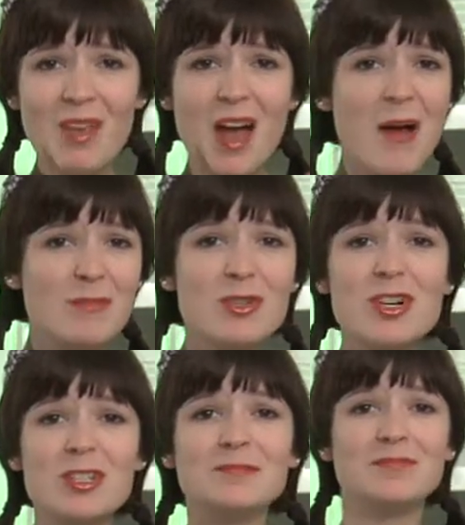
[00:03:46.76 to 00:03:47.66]
I'm the
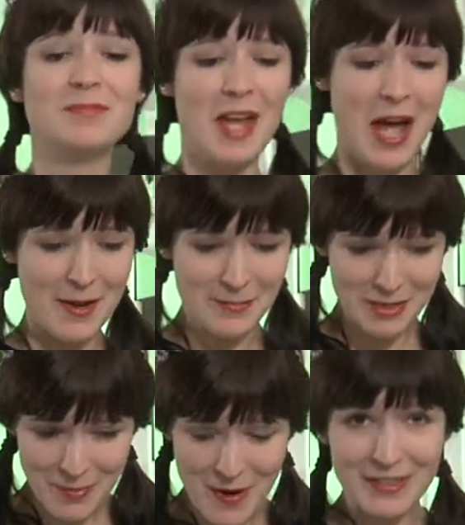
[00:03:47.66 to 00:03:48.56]
cook. I'm
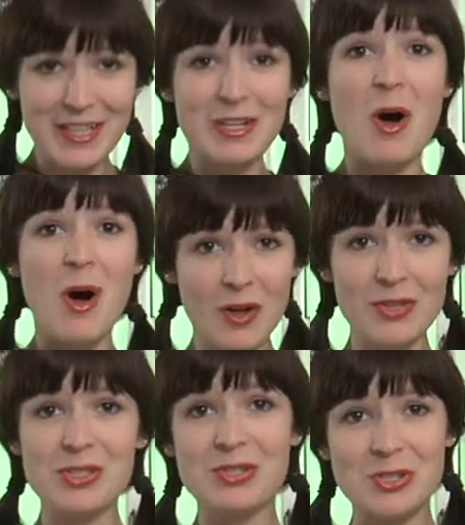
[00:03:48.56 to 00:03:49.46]
gonna probably eat all
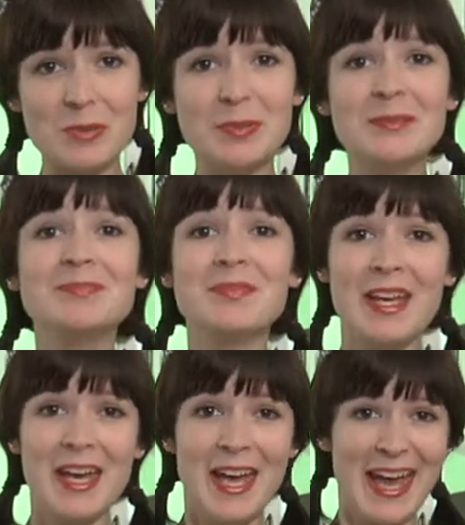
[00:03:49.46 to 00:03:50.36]
this soup.
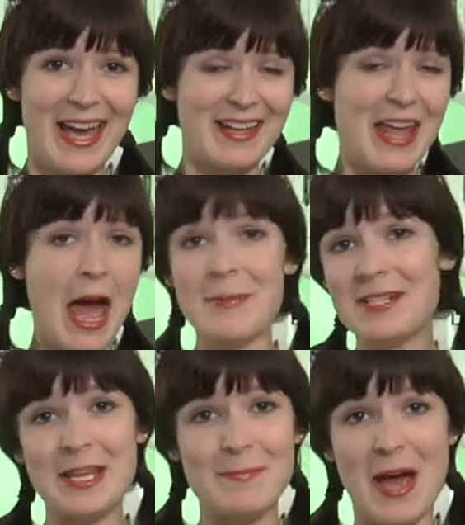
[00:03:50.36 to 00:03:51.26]
And happy
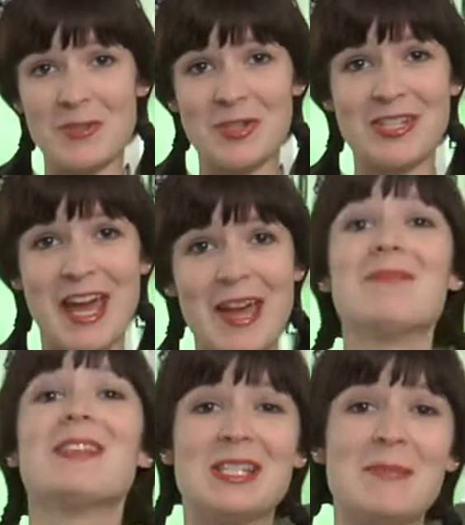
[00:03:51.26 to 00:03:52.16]
St. Patrick's Day.
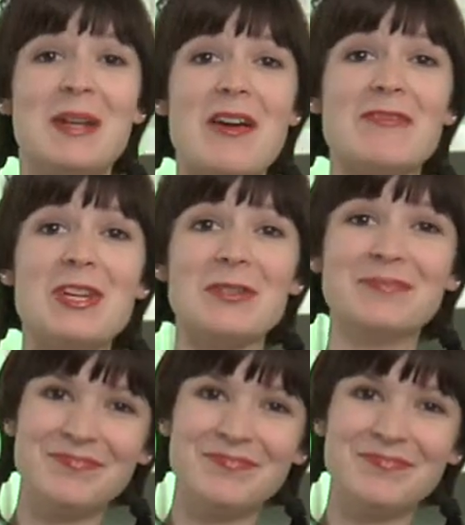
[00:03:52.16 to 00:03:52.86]
This has been FU.